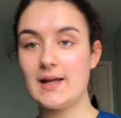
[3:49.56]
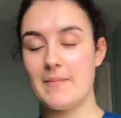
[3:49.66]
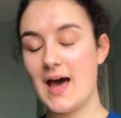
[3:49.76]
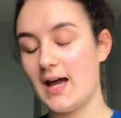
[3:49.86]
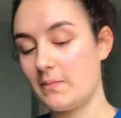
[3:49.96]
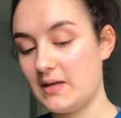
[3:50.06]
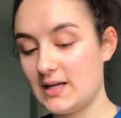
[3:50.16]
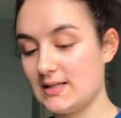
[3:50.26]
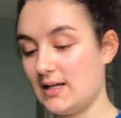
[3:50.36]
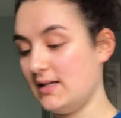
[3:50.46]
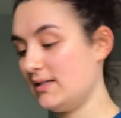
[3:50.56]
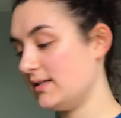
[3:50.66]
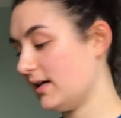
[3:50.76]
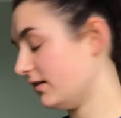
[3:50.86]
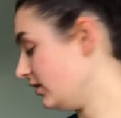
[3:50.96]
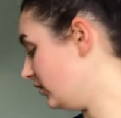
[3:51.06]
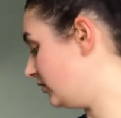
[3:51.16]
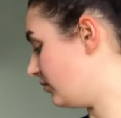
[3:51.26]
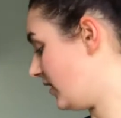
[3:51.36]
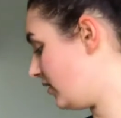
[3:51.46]
I'm back because I need to tell
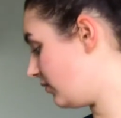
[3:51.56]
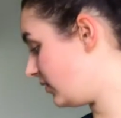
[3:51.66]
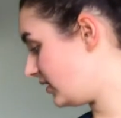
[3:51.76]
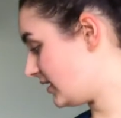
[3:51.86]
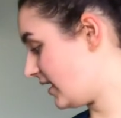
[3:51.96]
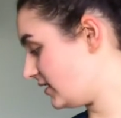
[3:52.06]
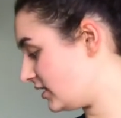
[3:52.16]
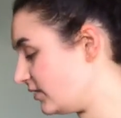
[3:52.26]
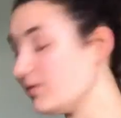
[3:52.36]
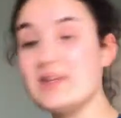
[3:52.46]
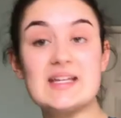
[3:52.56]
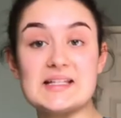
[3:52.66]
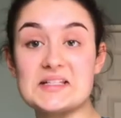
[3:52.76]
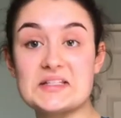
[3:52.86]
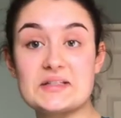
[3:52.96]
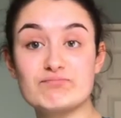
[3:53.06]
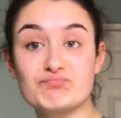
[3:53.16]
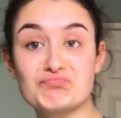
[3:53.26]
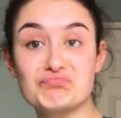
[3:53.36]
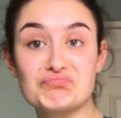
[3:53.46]
you where we tend to do this.
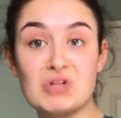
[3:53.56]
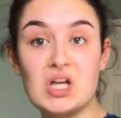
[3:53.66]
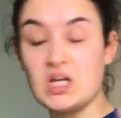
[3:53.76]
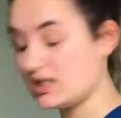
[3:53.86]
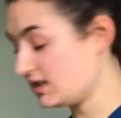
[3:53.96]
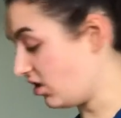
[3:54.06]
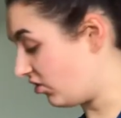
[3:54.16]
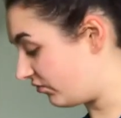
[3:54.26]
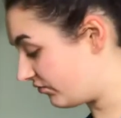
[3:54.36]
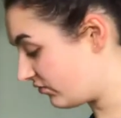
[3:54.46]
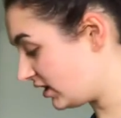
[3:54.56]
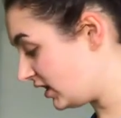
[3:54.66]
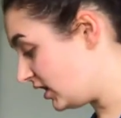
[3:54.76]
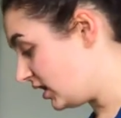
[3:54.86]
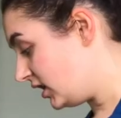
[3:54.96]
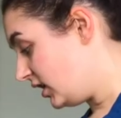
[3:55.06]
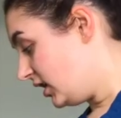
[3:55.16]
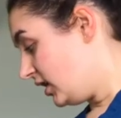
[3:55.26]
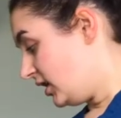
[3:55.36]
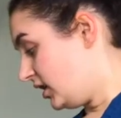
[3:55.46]
So,
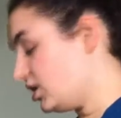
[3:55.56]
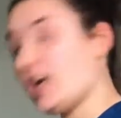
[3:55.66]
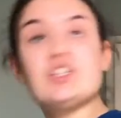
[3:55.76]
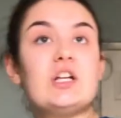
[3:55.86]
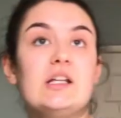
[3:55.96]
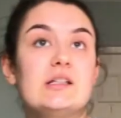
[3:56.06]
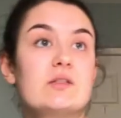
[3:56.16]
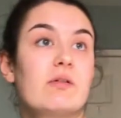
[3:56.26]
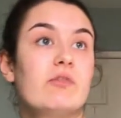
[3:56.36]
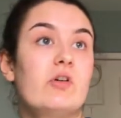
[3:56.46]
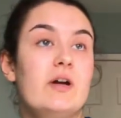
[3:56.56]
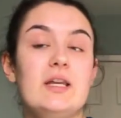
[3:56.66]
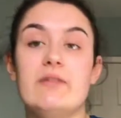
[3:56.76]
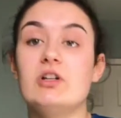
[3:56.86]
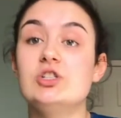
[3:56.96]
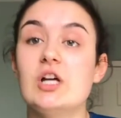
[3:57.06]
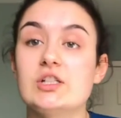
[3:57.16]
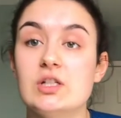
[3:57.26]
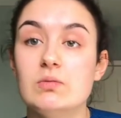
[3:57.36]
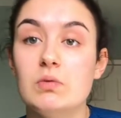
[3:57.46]
injections. When we're going to give an
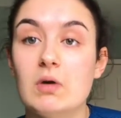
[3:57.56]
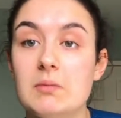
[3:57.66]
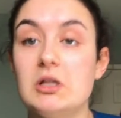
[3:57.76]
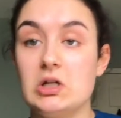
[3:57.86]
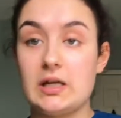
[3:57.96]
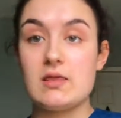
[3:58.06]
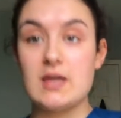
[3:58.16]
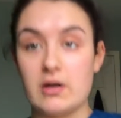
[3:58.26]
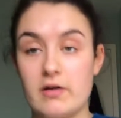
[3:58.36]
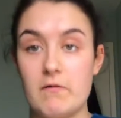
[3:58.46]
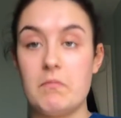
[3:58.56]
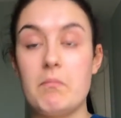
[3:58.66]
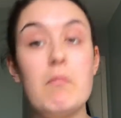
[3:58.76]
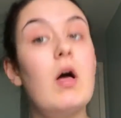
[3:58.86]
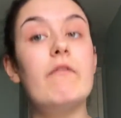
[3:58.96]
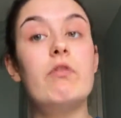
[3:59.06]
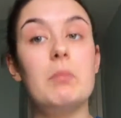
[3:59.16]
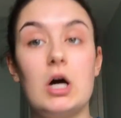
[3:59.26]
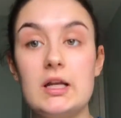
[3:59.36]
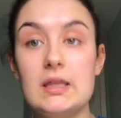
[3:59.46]
injection, we want to be looking at the area of the
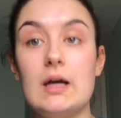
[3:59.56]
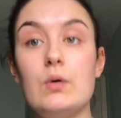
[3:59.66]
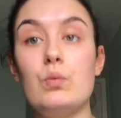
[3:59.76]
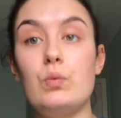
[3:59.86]
body that